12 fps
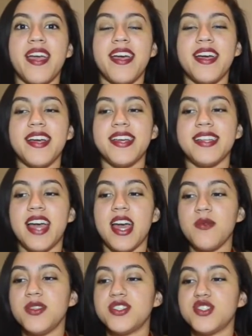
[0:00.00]
And
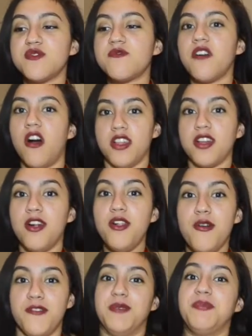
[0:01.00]
I was just falling all
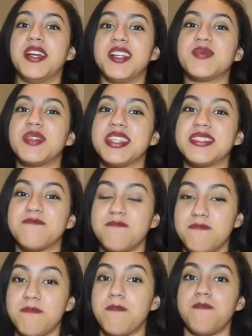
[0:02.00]
over the place with this
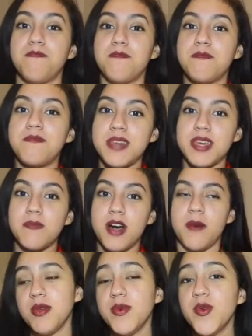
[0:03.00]
big
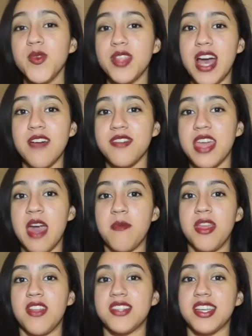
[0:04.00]
mom. People were laughing at me
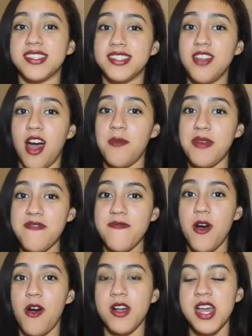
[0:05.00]
and I was like, it's not my
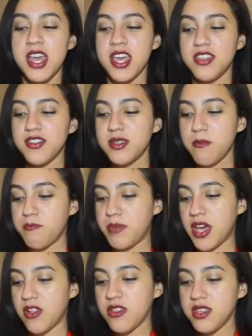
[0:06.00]
fault. And there's a
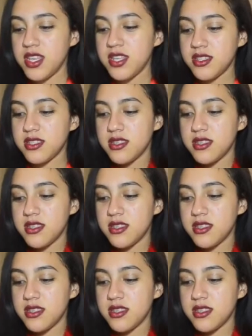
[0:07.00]
bell on this.